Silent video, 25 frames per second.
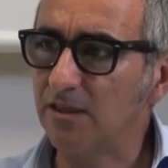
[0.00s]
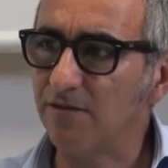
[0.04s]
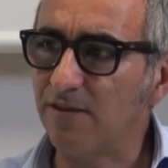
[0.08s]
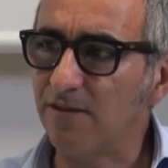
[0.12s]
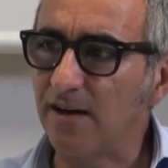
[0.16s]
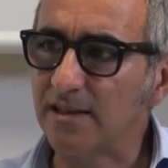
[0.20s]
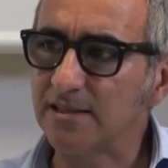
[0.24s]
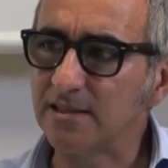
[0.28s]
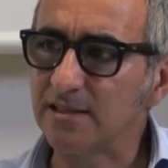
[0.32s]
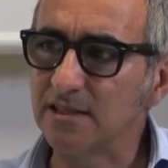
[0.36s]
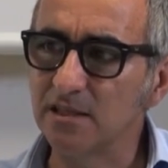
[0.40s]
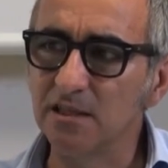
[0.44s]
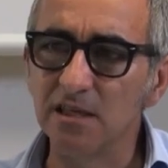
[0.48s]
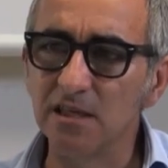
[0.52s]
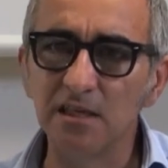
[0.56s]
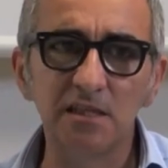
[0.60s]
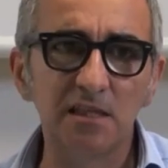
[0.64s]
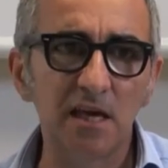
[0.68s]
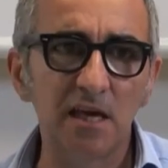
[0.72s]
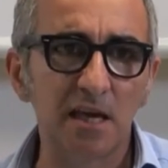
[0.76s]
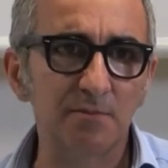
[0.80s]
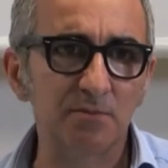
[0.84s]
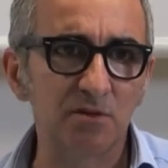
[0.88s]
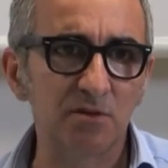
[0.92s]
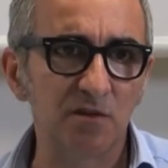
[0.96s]
advanced in
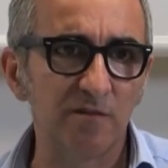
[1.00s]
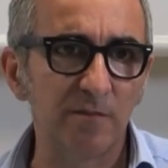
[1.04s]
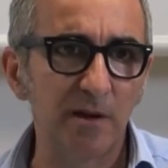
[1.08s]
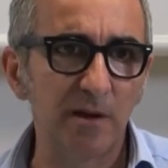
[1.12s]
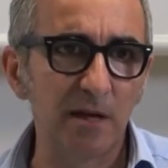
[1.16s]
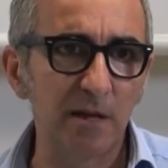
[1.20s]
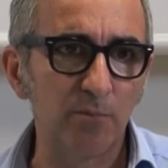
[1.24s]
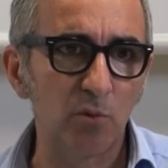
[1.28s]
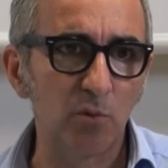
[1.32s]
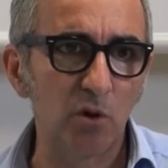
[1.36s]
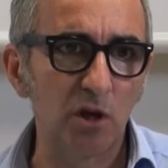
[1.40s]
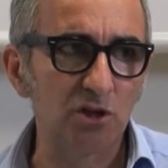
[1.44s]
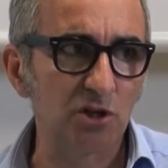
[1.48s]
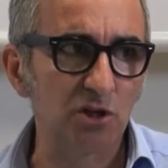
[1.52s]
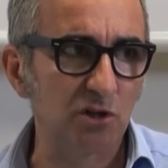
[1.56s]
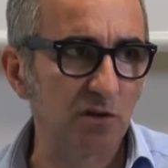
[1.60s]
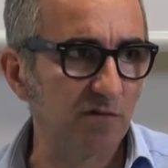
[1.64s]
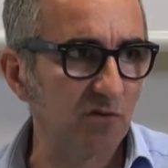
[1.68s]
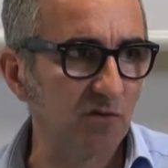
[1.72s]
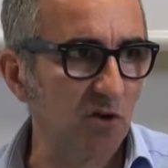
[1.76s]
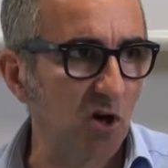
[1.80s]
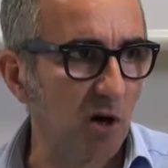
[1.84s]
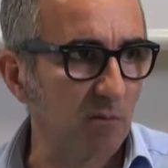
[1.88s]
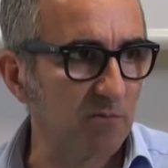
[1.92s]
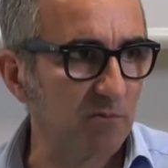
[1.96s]
terms of manipulation
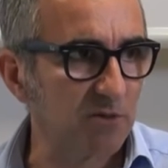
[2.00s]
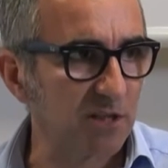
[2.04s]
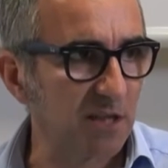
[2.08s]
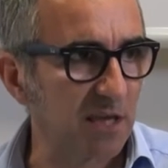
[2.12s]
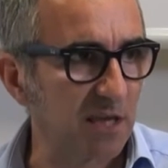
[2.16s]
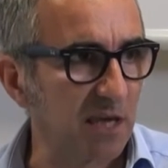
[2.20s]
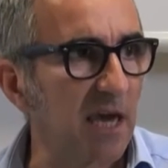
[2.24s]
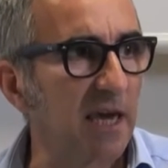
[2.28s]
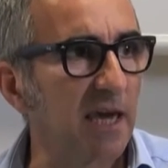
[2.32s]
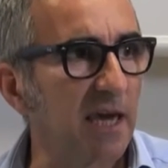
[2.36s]
of the object.